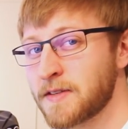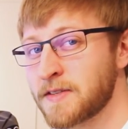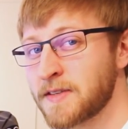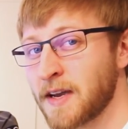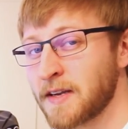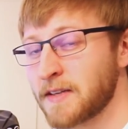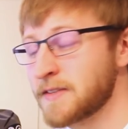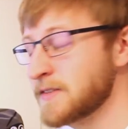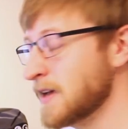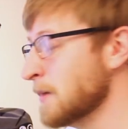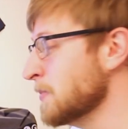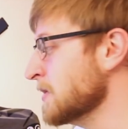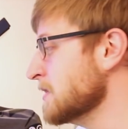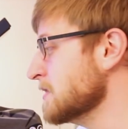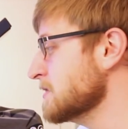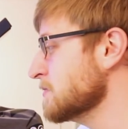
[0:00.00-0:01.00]
The second
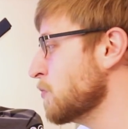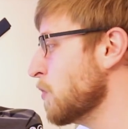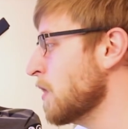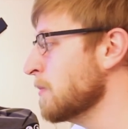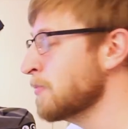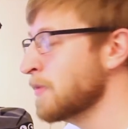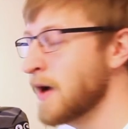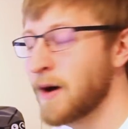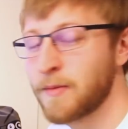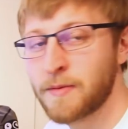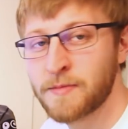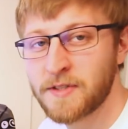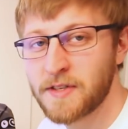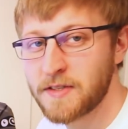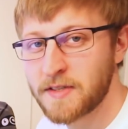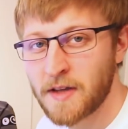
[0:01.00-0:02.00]
step is, what
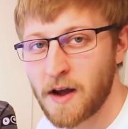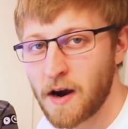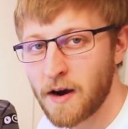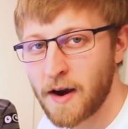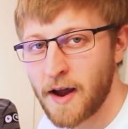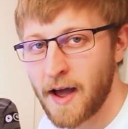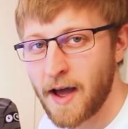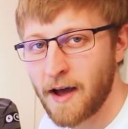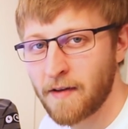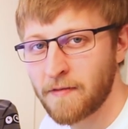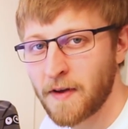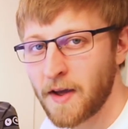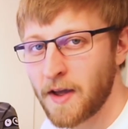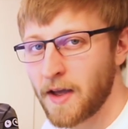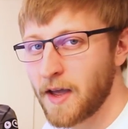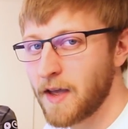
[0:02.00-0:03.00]
problems does the car have?